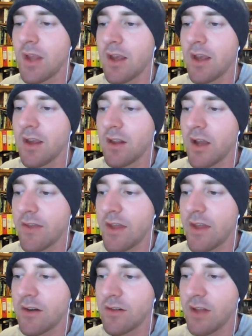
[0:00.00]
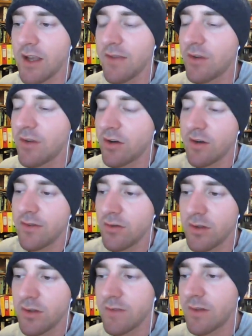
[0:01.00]
If you're a really
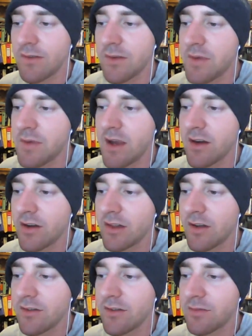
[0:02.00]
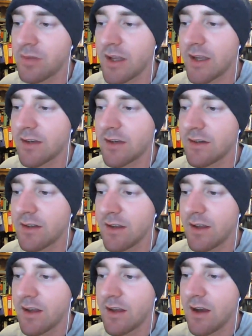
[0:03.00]
fluffy player who loves playing
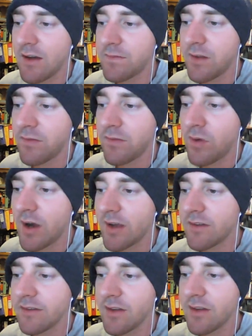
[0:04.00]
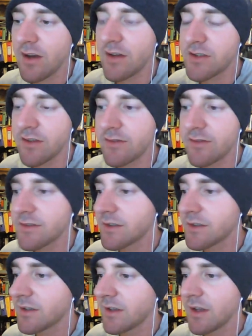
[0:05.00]
fluff wise, just
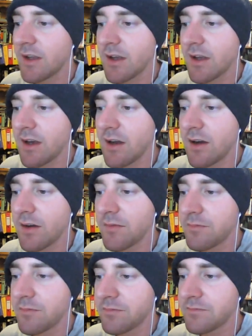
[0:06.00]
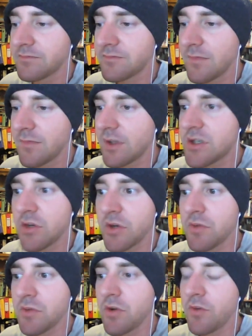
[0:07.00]
do
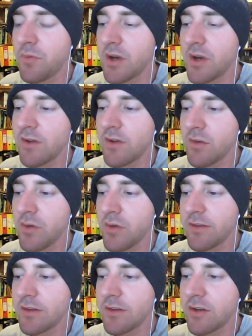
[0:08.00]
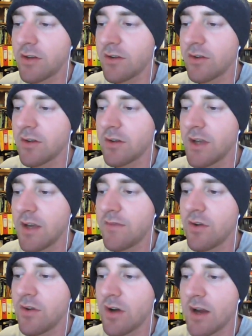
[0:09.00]
what you want. But if you're a person if
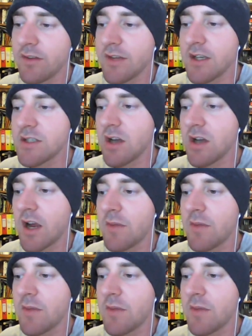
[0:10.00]
you're our second type, the